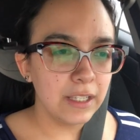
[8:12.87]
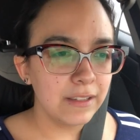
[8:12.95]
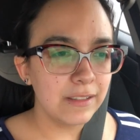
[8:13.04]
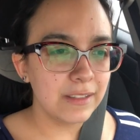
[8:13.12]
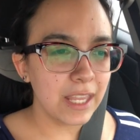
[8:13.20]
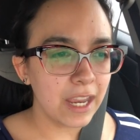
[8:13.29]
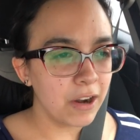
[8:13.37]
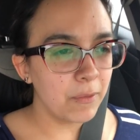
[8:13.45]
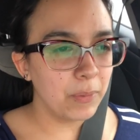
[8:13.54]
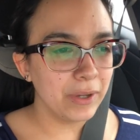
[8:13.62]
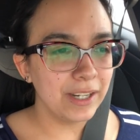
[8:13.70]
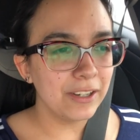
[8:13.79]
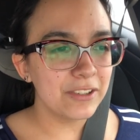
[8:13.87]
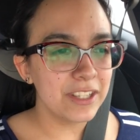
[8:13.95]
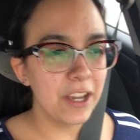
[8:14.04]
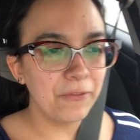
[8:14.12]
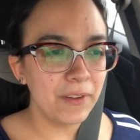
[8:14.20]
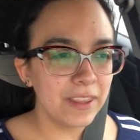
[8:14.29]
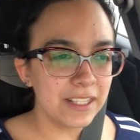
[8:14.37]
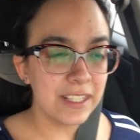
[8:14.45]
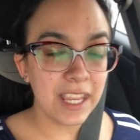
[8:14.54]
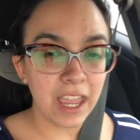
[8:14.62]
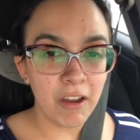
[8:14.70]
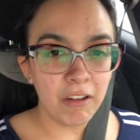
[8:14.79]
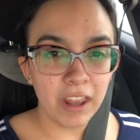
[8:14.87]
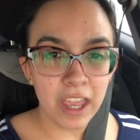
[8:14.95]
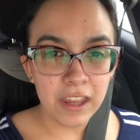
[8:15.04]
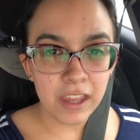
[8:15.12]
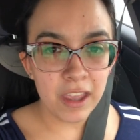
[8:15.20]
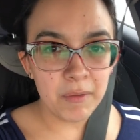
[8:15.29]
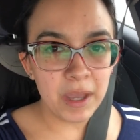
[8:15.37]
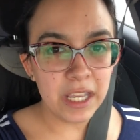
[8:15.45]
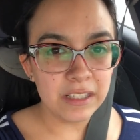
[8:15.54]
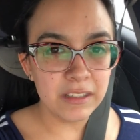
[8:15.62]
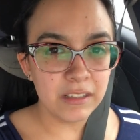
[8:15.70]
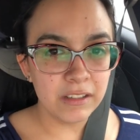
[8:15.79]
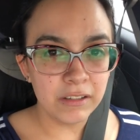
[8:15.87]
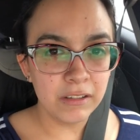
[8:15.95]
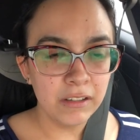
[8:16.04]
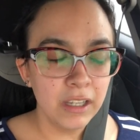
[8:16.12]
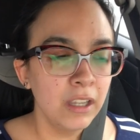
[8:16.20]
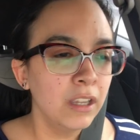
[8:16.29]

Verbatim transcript: is there putting herself on the scale like am I still